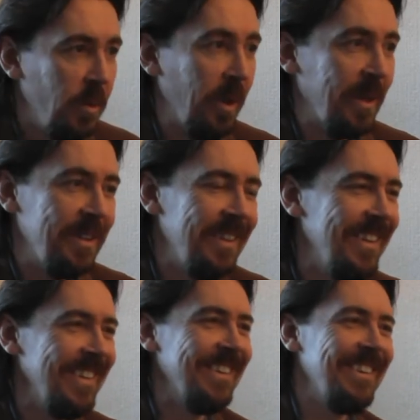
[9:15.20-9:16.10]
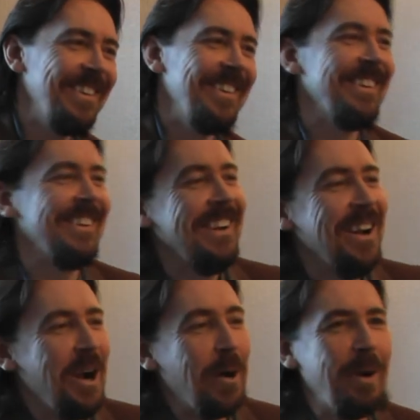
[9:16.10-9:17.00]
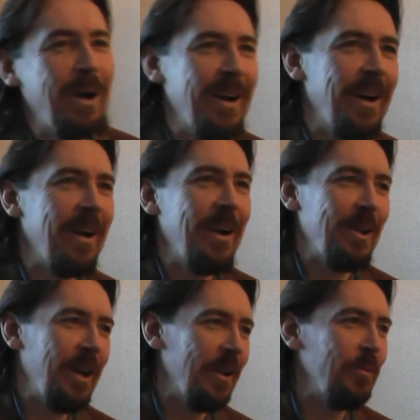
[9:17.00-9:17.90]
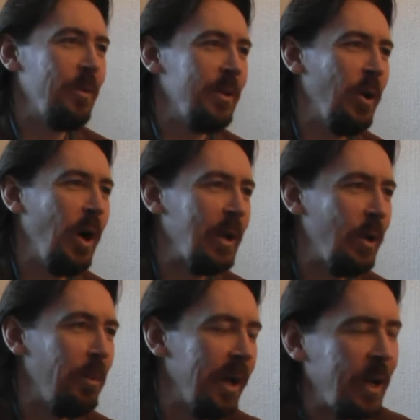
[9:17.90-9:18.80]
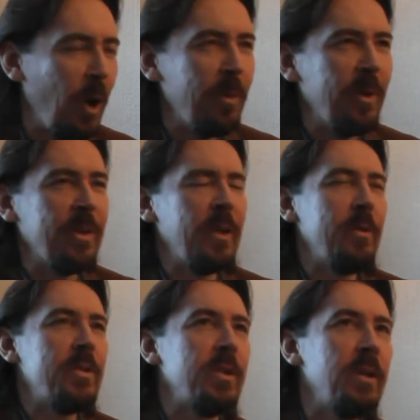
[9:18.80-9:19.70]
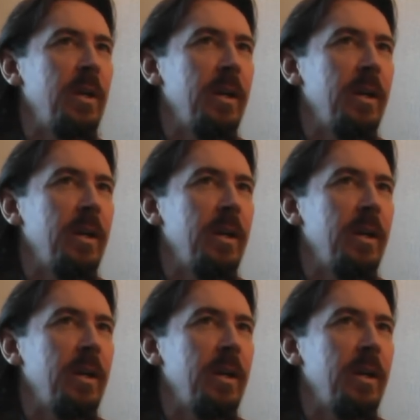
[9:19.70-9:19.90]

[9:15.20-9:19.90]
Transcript: Well, I'll not make a comment on that, Richard.